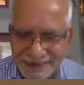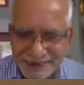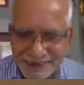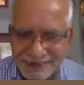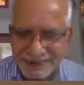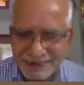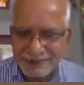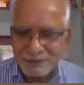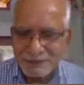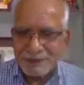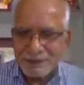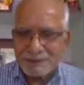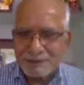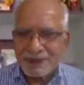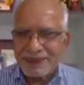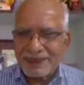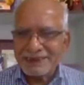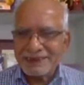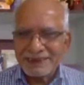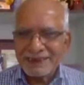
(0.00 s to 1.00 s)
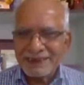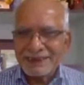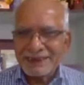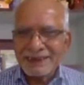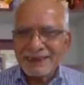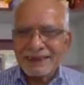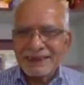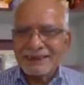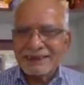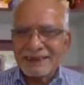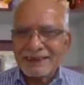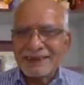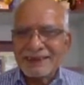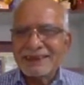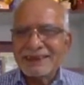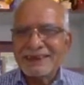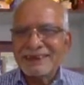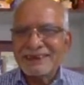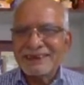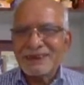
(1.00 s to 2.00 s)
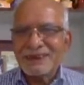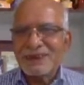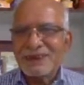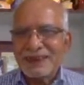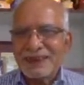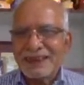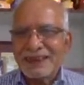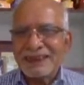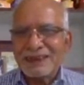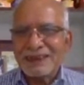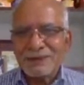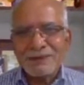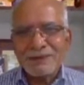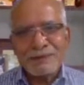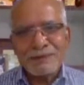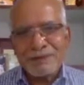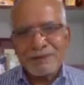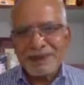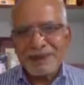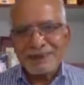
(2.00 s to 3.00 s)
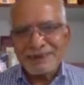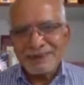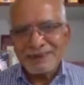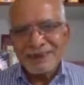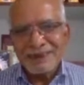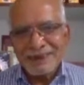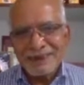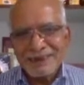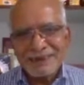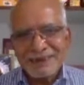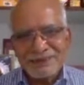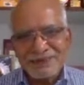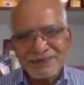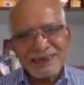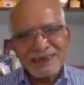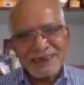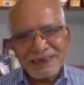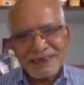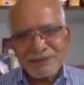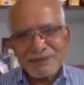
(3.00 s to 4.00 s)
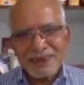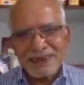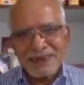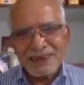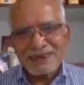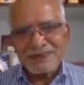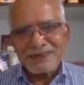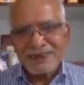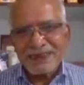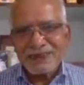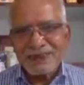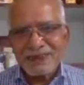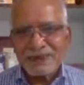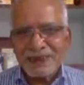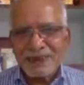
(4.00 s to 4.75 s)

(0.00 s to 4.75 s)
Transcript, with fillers: the Nobel Prize. And 1908 Nobel Prize, the physics prize went to